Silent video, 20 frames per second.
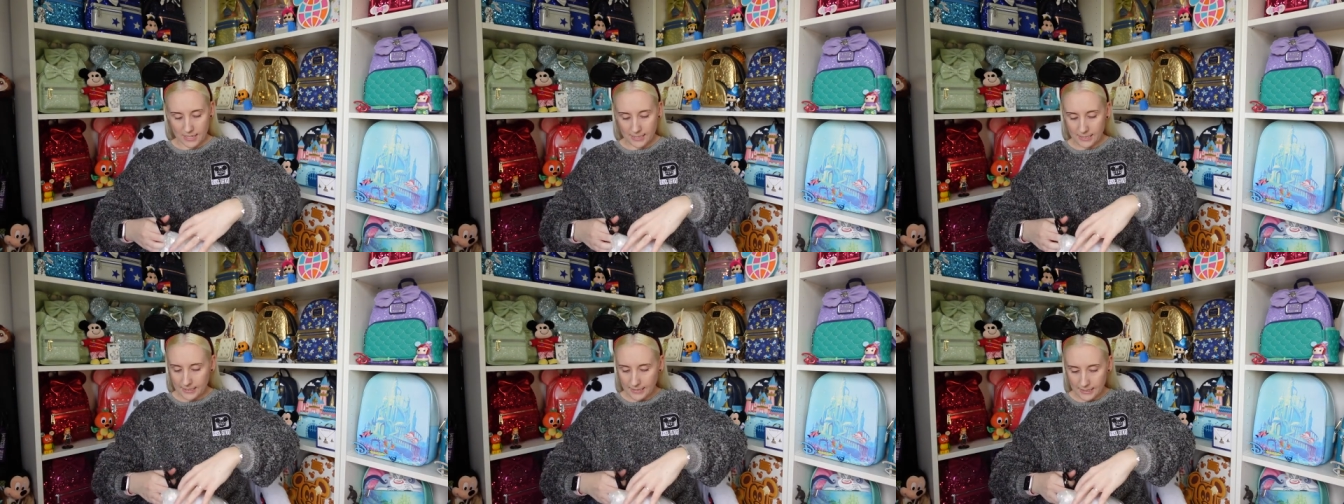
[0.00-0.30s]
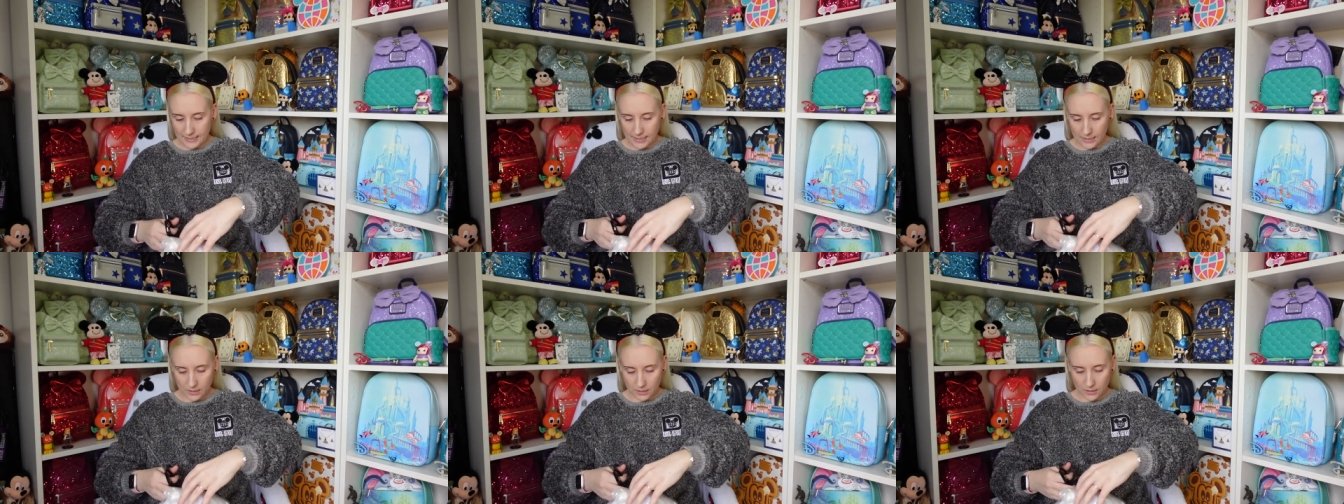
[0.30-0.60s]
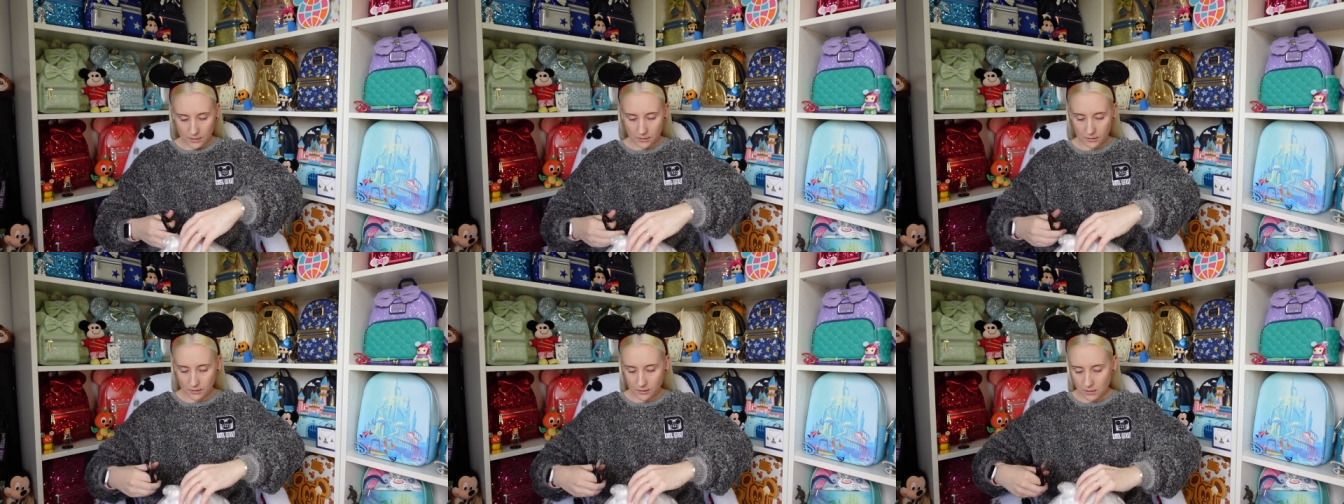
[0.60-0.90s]
isn't
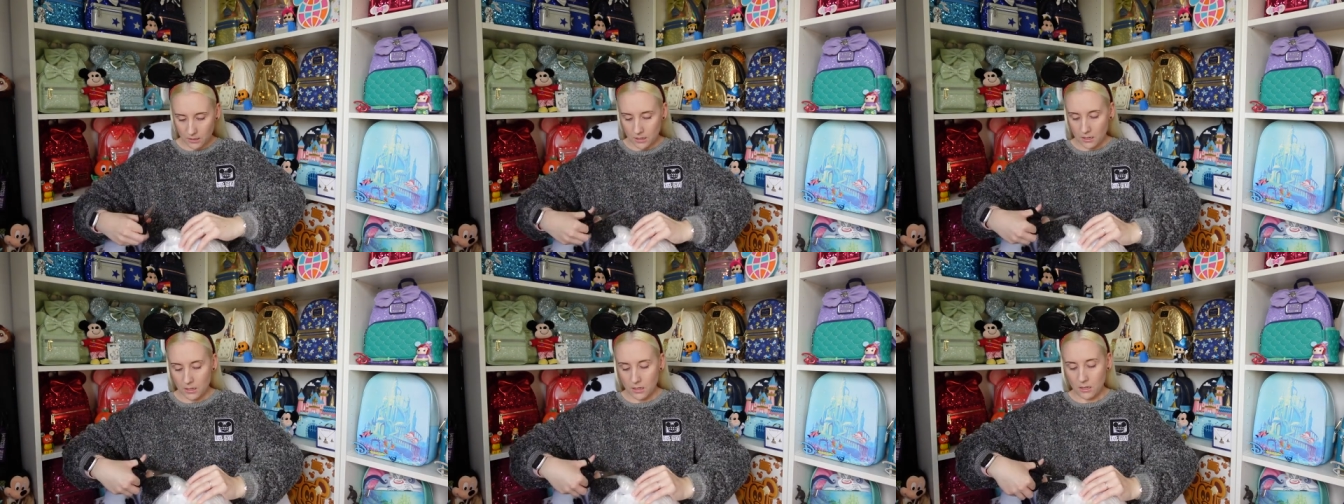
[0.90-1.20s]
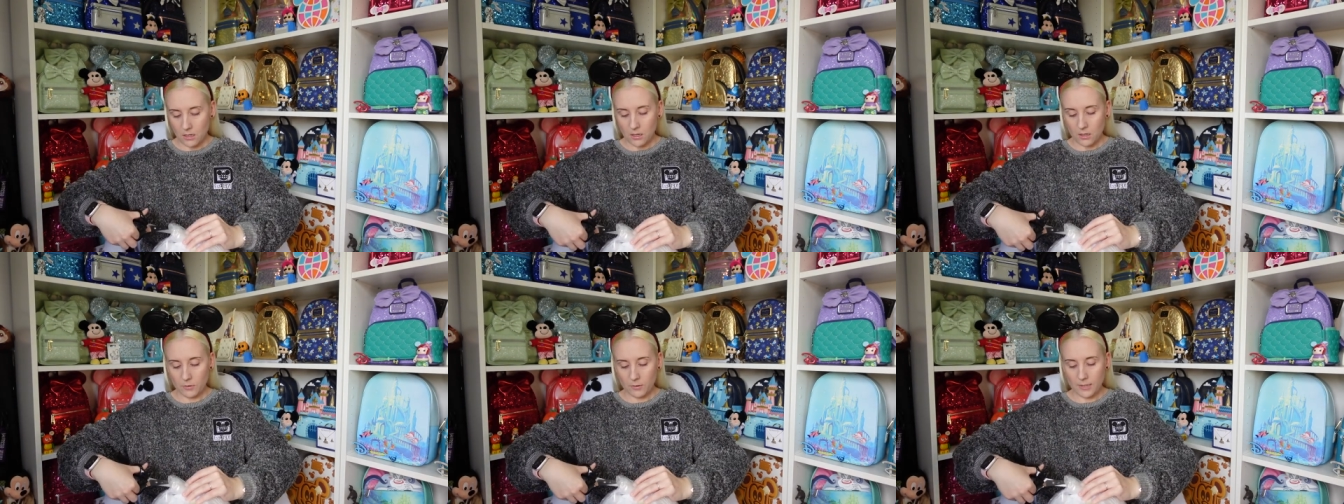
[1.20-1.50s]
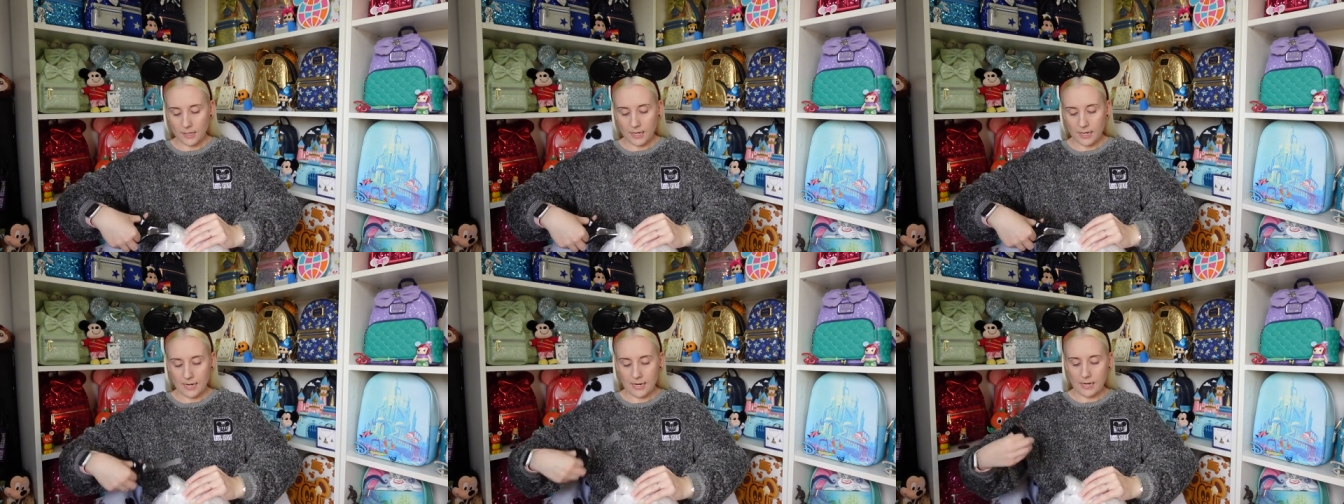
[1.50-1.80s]
it?
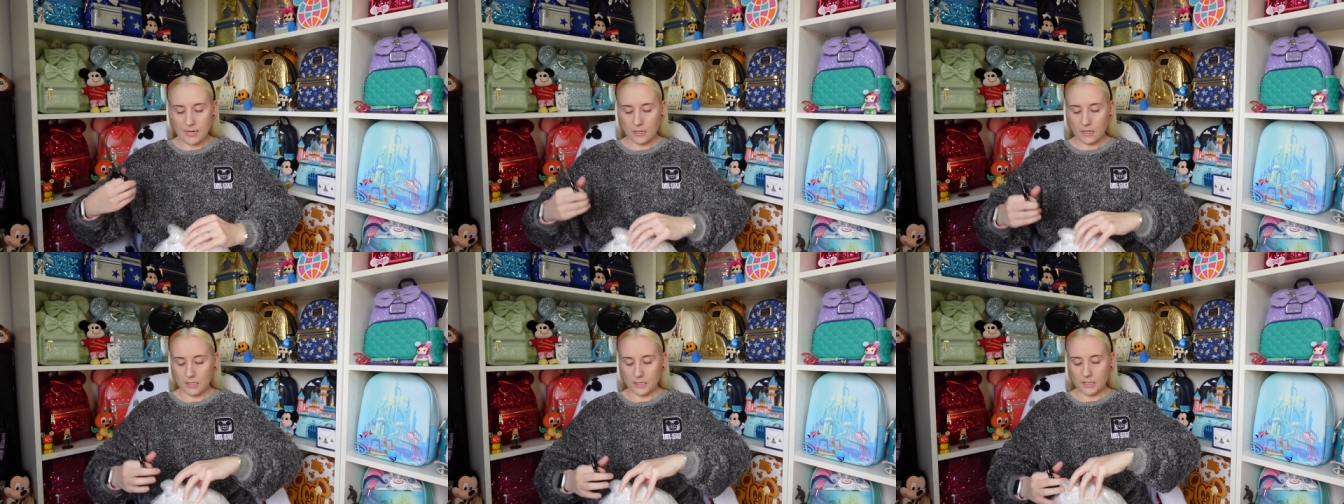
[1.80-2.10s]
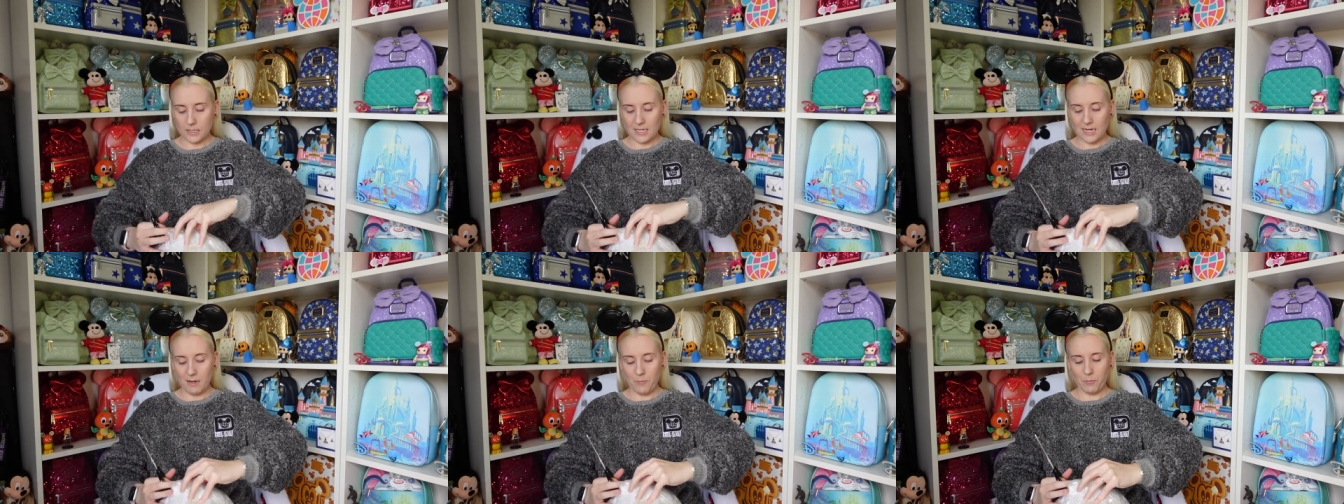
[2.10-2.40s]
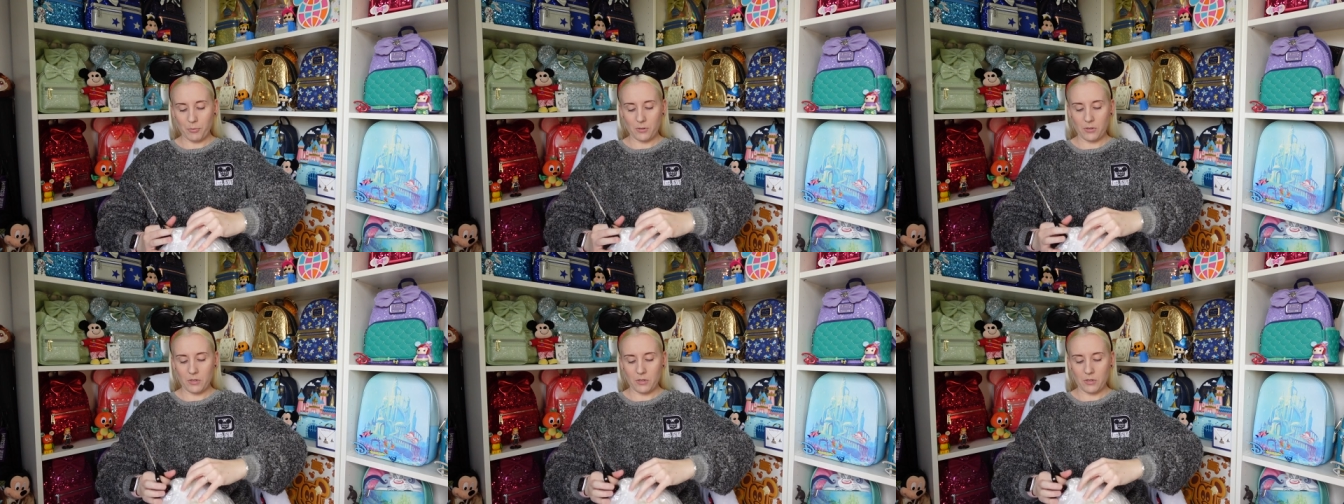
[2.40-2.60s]
Snip.